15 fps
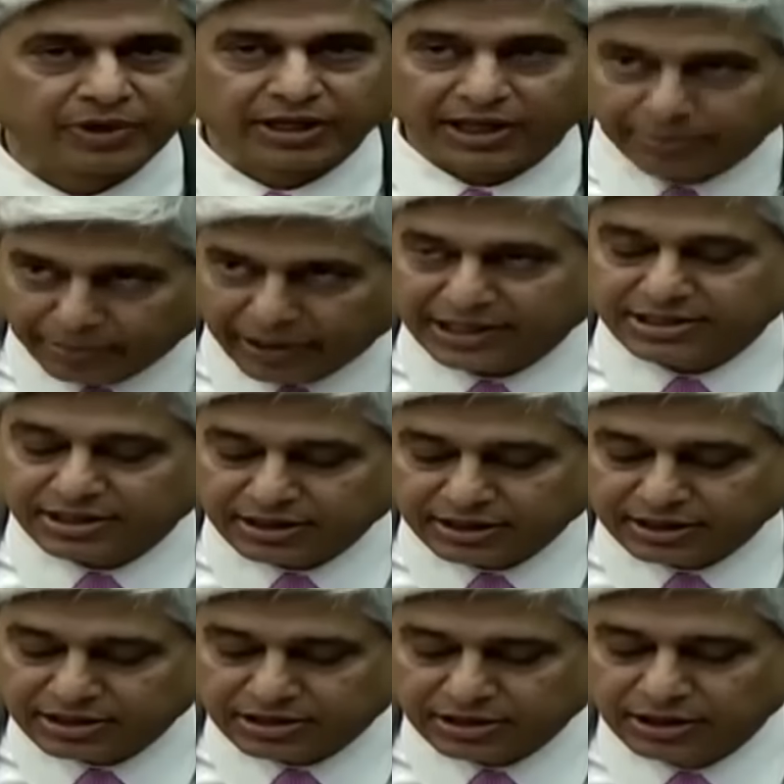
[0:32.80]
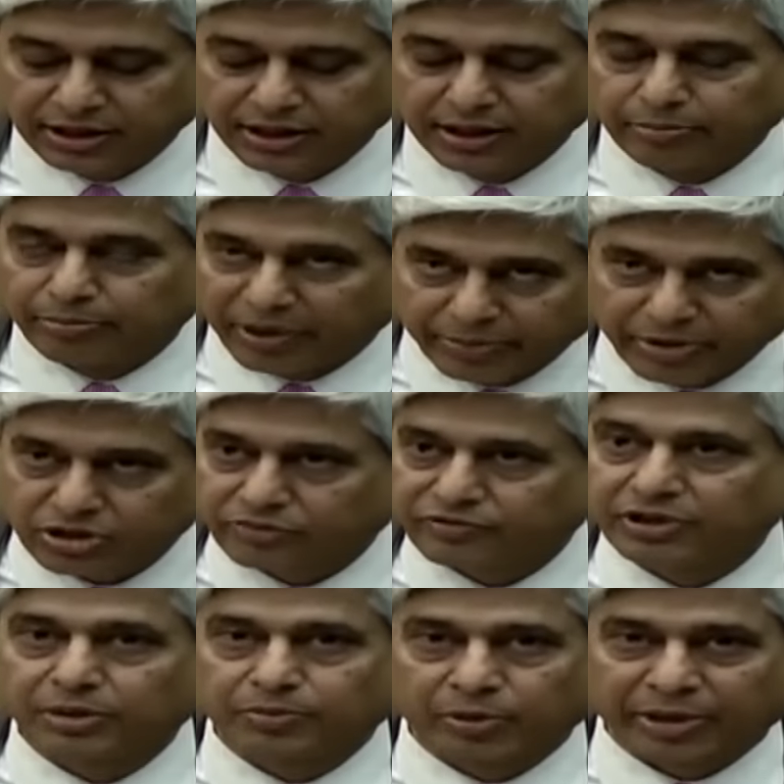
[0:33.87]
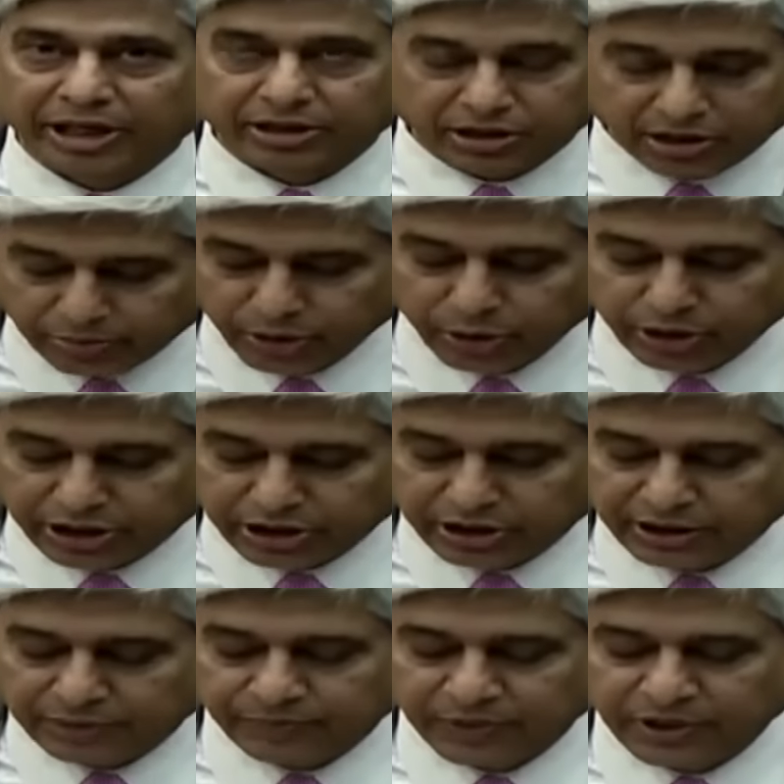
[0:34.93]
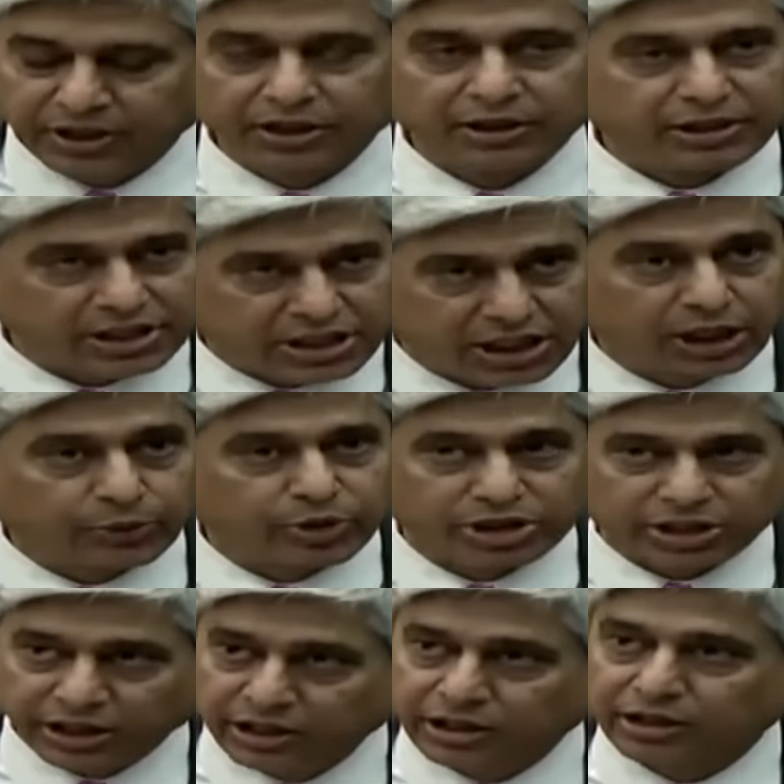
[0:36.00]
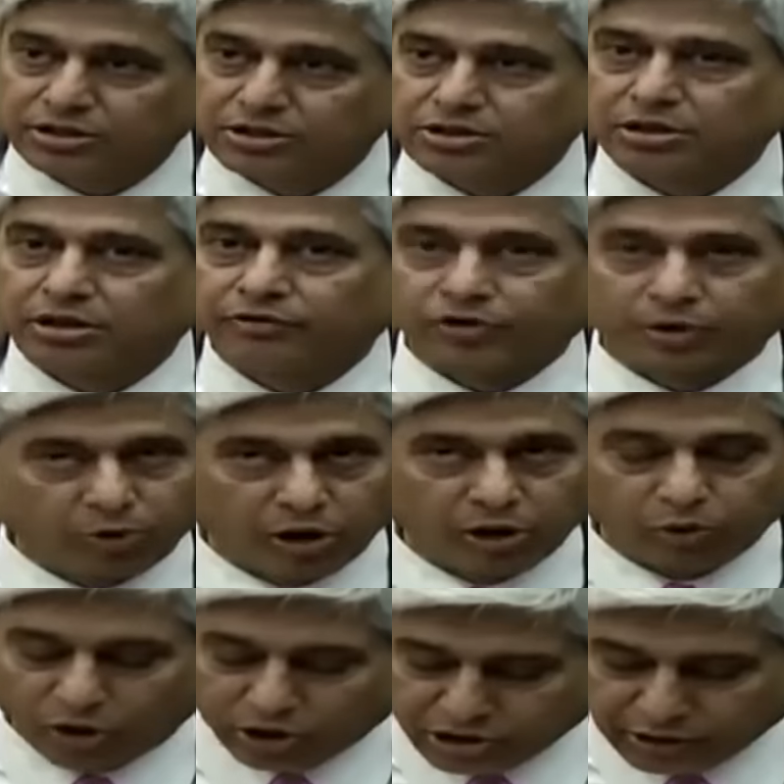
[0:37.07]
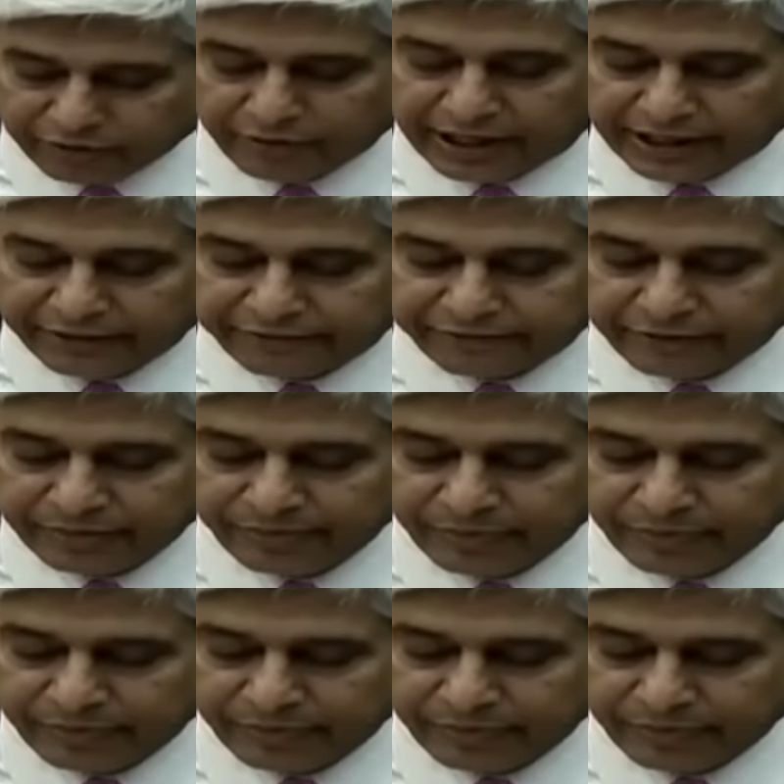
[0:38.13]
ambassadors, members of the diplomatic community, distinguished Indians from all walks of life,